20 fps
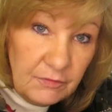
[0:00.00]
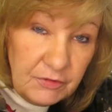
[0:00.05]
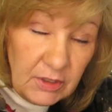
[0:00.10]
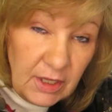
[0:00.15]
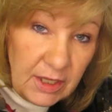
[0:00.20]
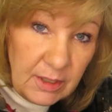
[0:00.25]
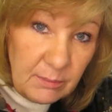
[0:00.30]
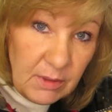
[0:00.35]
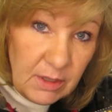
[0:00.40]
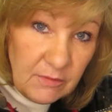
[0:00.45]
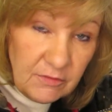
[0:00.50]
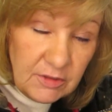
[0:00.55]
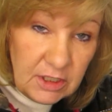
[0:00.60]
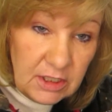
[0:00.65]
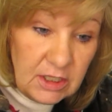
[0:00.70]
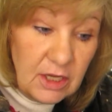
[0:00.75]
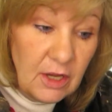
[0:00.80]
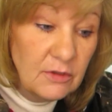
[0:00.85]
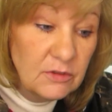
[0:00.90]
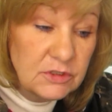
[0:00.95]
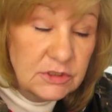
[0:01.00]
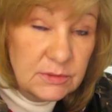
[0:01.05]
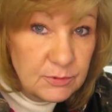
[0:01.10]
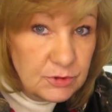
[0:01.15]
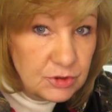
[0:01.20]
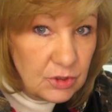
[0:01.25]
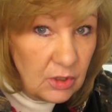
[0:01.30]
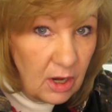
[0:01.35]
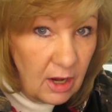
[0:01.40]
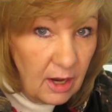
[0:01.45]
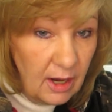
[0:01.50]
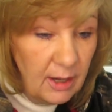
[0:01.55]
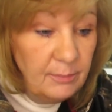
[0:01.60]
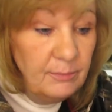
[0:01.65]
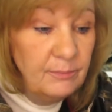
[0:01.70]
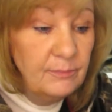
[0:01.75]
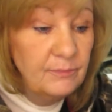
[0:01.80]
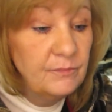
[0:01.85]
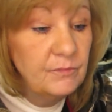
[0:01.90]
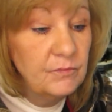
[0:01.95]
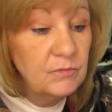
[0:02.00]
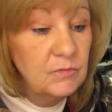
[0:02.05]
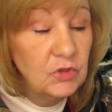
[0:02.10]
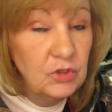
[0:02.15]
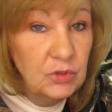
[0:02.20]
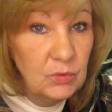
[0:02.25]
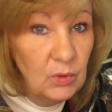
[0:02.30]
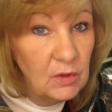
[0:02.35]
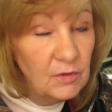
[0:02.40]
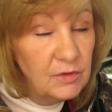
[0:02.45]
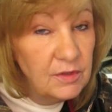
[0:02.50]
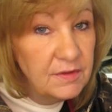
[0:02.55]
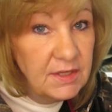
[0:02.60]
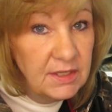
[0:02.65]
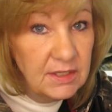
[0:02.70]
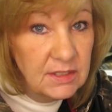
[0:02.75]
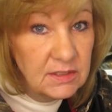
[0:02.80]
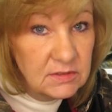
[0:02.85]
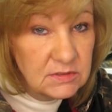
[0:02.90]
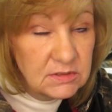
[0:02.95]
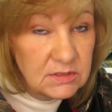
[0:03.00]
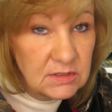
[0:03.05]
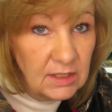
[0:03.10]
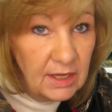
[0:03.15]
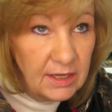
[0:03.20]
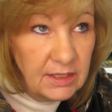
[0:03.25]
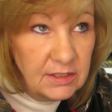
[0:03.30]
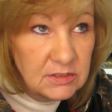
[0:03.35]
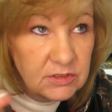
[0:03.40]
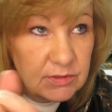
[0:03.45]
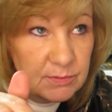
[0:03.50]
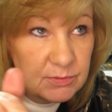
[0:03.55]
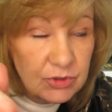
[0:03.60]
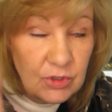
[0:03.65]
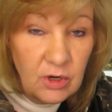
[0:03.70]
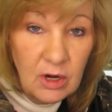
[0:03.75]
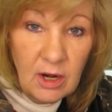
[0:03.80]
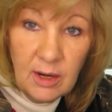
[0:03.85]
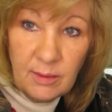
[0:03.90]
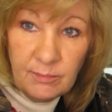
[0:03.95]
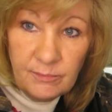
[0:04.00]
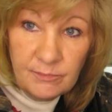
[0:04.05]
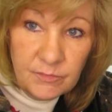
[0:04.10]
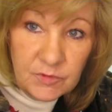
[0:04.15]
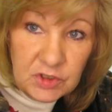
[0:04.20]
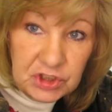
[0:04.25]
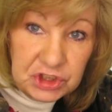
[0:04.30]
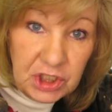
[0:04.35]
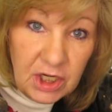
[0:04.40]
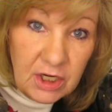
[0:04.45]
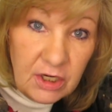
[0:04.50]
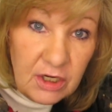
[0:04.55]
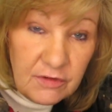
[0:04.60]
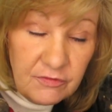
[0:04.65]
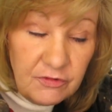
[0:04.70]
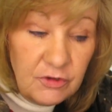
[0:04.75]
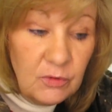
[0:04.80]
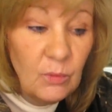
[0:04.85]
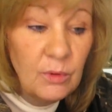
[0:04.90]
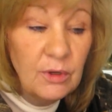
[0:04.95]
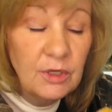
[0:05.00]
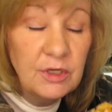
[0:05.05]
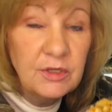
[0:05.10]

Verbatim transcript: you like my video, subscribe do all the things like subscribe, share it if you want